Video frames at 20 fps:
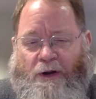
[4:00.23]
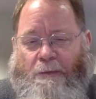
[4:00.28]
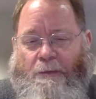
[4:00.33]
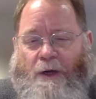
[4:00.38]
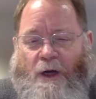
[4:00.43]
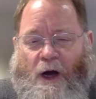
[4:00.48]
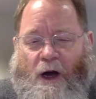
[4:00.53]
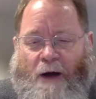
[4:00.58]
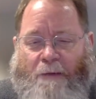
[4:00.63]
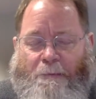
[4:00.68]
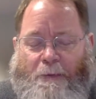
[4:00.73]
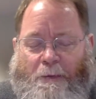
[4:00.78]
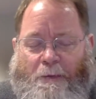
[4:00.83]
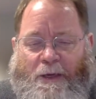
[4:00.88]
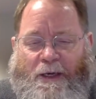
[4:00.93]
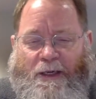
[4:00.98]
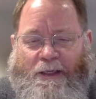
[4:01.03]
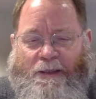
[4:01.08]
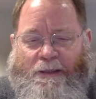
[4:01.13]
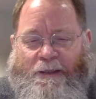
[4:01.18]
up copy,
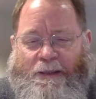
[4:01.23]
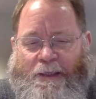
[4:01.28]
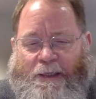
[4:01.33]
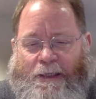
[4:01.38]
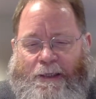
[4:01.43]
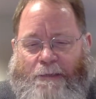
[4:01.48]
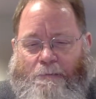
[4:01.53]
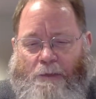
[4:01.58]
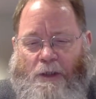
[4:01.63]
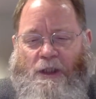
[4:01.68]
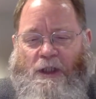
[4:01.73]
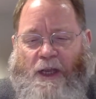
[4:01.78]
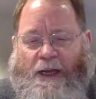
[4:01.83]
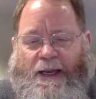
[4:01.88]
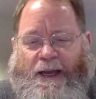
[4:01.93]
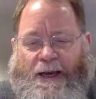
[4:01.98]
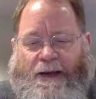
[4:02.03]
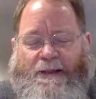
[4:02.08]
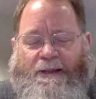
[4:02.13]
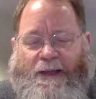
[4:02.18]
because much like
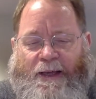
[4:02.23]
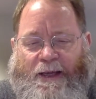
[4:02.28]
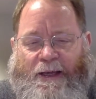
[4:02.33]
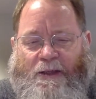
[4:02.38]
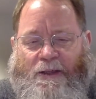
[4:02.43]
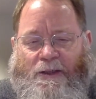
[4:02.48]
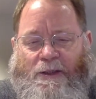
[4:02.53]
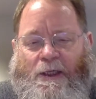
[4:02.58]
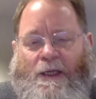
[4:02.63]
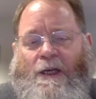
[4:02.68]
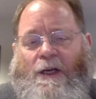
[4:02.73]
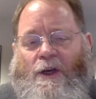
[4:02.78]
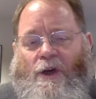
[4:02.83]
anything else,